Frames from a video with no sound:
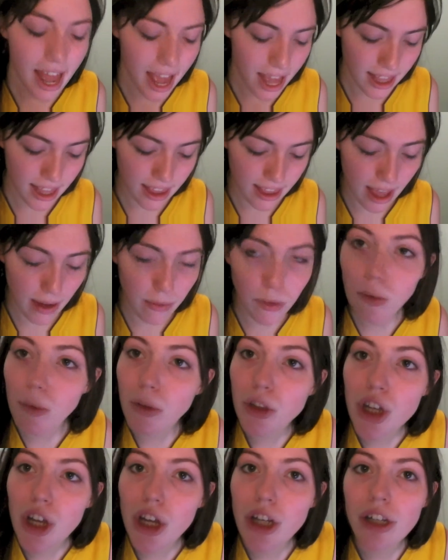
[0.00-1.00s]
and then that will
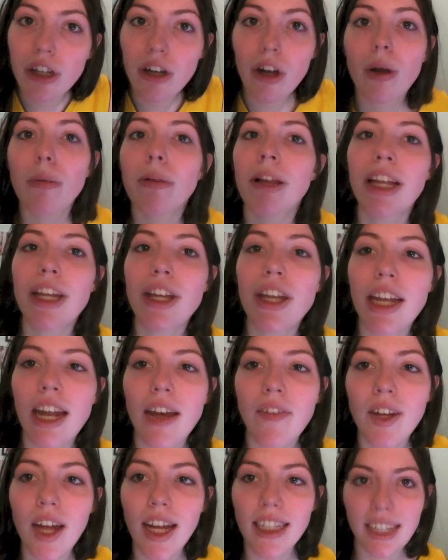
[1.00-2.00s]
return to normal and you can
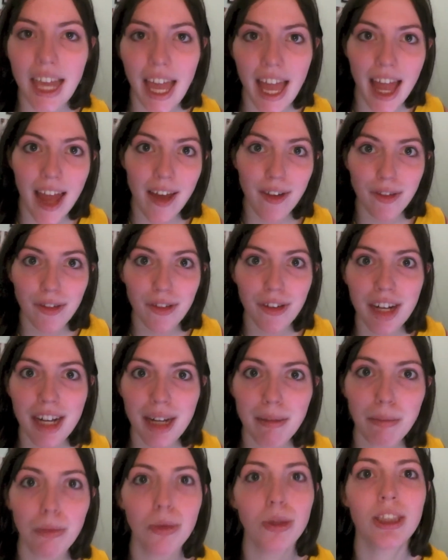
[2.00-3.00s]
have a nice
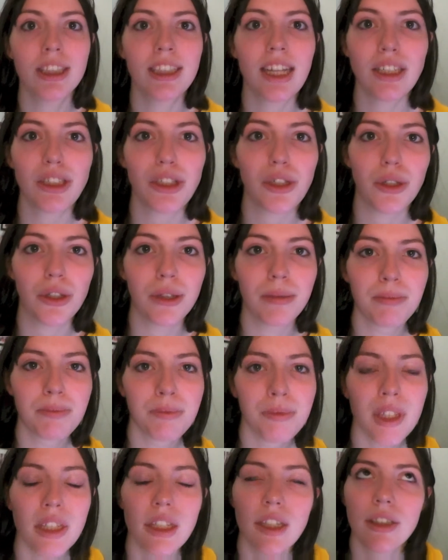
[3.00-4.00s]
hair-free mustachio.
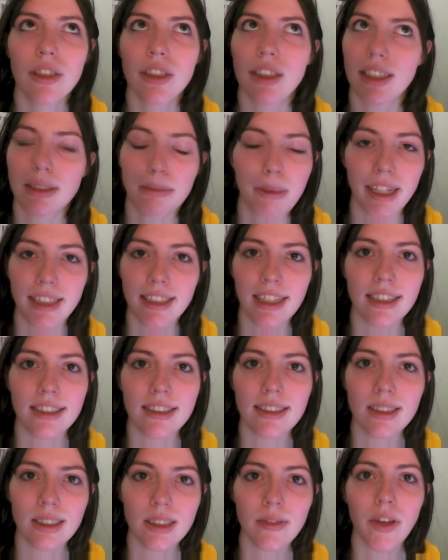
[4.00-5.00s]
It doesn't make
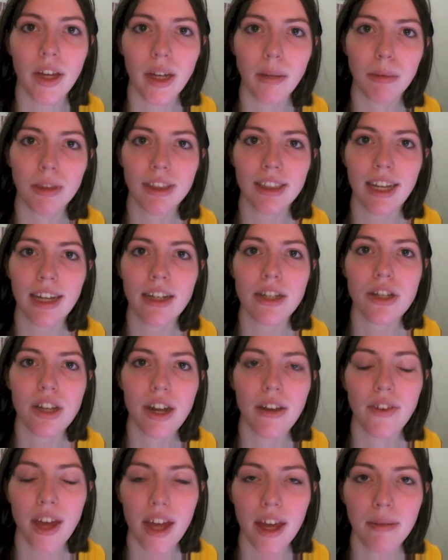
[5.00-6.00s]
sense because if you had a mustache,
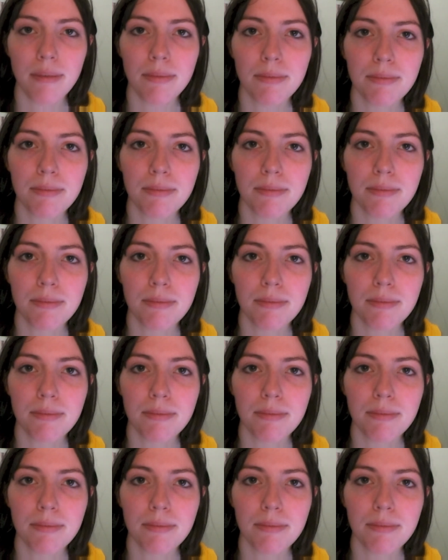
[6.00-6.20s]
you'd have hair.